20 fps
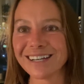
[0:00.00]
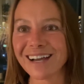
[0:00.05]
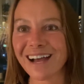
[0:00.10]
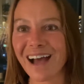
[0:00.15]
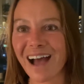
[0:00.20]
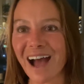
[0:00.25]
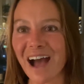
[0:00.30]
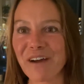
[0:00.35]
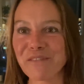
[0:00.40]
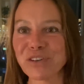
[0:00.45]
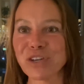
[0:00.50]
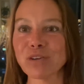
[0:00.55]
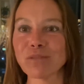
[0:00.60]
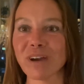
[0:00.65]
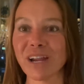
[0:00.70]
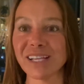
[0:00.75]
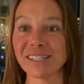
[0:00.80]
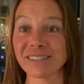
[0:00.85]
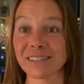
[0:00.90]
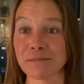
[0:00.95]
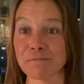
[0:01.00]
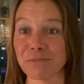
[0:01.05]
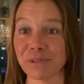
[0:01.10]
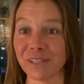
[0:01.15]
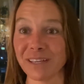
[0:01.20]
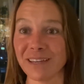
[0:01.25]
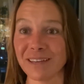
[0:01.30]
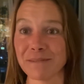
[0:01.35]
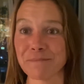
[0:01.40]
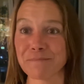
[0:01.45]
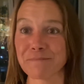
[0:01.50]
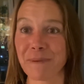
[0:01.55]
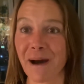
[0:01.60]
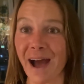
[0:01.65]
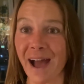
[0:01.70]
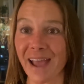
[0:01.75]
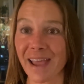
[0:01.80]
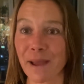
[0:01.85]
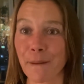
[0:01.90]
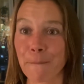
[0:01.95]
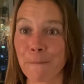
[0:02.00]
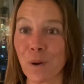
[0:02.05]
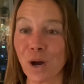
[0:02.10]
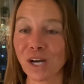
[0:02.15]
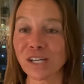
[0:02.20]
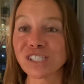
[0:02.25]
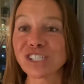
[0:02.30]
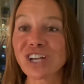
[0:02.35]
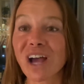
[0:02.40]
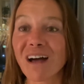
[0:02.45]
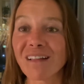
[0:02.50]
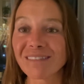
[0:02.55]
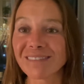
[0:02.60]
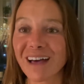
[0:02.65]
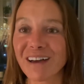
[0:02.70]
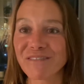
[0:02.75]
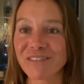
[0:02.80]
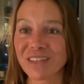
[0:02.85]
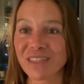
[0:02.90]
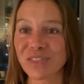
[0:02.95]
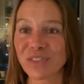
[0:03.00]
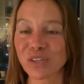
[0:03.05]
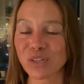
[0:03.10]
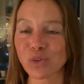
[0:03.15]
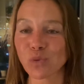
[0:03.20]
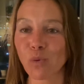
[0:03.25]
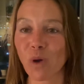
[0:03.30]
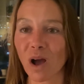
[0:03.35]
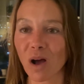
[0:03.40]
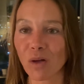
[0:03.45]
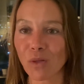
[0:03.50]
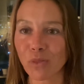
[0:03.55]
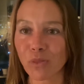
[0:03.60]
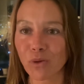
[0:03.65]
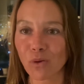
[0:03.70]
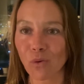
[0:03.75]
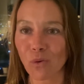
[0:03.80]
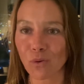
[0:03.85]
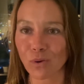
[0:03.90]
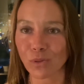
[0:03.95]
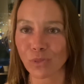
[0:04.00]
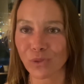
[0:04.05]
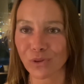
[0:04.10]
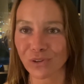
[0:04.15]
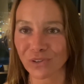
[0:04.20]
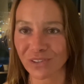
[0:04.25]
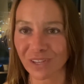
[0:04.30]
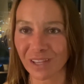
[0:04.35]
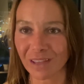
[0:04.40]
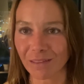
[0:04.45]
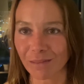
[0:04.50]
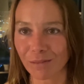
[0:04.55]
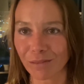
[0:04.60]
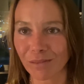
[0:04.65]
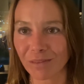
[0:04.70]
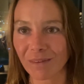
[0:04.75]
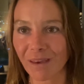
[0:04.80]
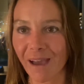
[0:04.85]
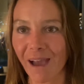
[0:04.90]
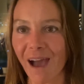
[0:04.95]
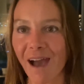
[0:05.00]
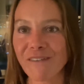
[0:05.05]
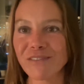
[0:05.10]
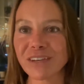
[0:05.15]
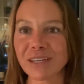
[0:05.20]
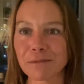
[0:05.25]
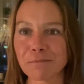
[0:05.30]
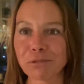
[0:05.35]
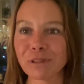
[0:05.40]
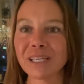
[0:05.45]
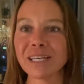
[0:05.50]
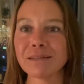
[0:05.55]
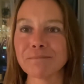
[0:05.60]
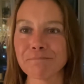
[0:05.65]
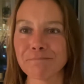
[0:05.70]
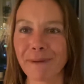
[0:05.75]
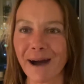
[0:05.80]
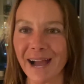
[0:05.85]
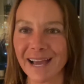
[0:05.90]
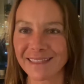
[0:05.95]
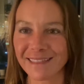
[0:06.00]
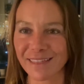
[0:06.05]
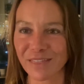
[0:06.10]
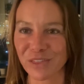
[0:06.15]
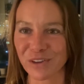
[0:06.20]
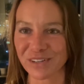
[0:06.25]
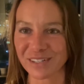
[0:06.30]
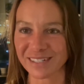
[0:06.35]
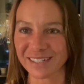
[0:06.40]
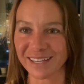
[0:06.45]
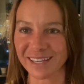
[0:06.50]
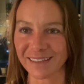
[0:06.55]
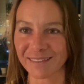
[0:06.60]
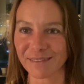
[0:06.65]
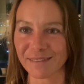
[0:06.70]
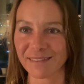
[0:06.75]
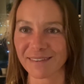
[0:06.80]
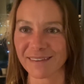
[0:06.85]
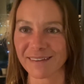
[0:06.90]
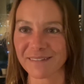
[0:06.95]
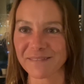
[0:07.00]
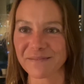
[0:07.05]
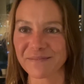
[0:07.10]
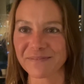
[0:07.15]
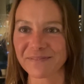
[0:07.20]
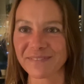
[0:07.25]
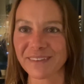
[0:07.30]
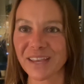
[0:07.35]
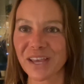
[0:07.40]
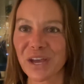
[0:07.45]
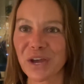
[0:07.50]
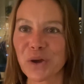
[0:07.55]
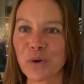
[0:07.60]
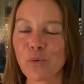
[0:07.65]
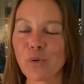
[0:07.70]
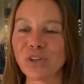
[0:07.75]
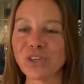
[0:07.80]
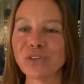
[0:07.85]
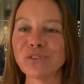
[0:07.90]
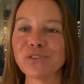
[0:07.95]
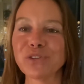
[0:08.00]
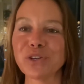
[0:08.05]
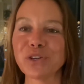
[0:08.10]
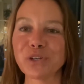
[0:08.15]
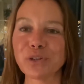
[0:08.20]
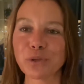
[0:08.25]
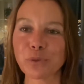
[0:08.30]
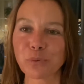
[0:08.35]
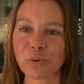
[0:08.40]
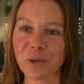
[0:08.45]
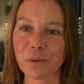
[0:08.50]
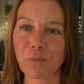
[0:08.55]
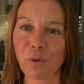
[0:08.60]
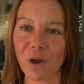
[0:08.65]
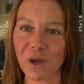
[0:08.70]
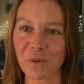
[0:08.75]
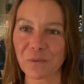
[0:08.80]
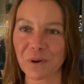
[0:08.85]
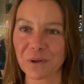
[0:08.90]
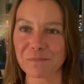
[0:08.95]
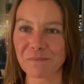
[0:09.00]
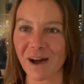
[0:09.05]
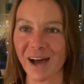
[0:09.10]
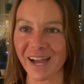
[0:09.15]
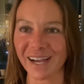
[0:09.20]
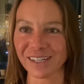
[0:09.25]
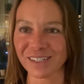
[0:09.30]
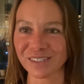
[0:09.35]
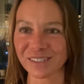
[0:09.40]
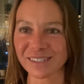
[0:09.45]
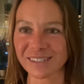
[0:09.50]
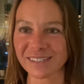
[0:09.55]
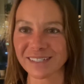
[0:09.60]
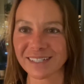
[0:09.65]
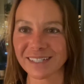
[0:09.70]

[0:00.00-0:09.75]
Have your race complete by March 11th, 12th, or 13th. Have it complete by the 13th. When you do your 3.1 miles,